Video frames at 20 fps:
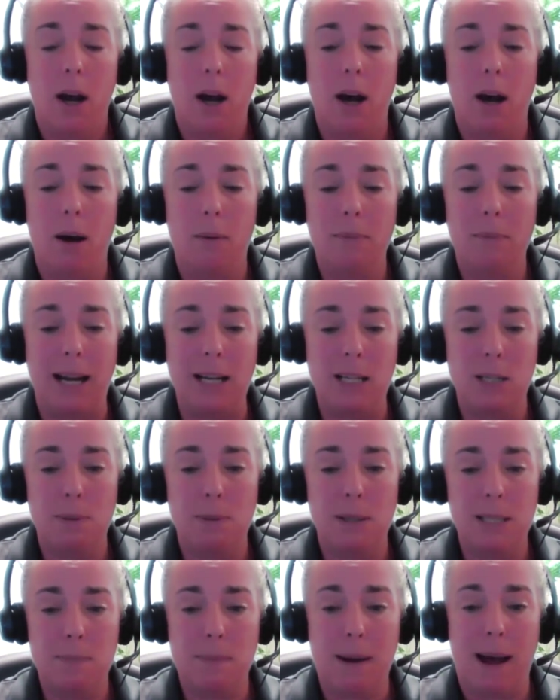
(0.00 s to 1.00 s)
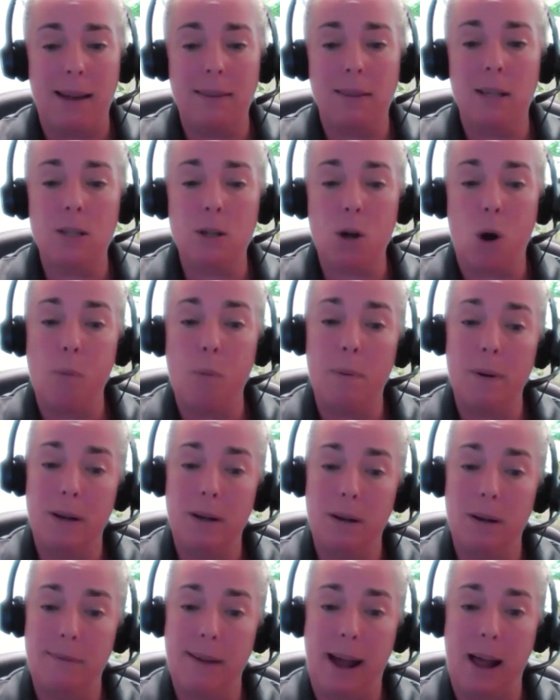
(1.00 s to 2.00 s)
HP spot that's open
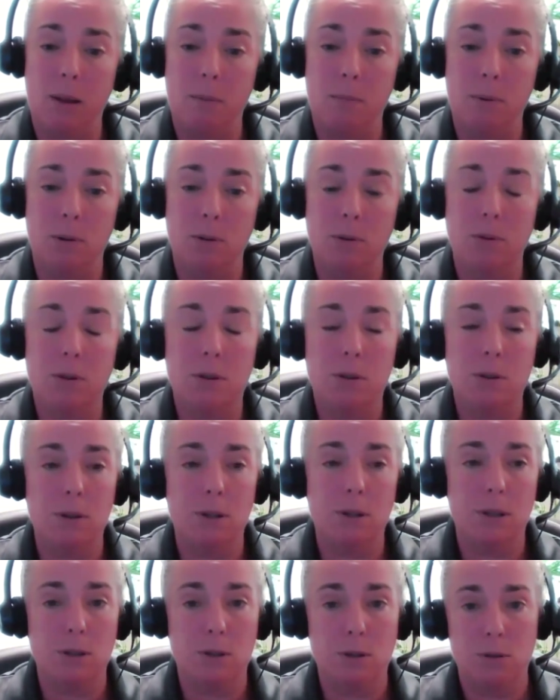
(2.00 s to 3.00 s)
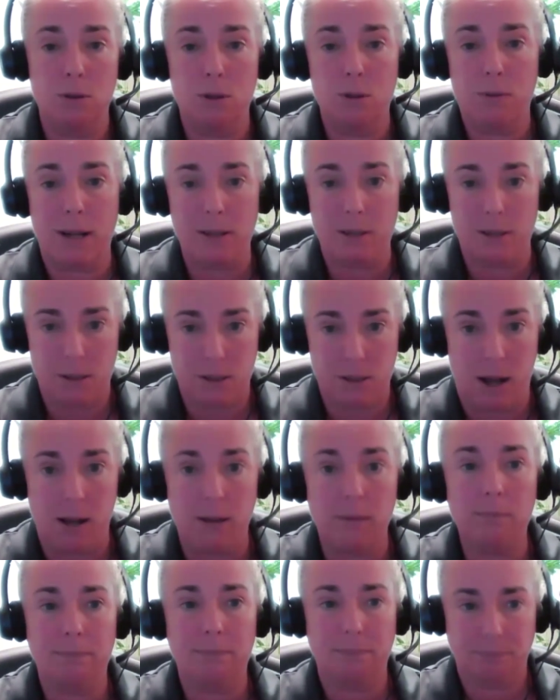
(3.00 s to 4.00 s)
and available to the student's residence hall.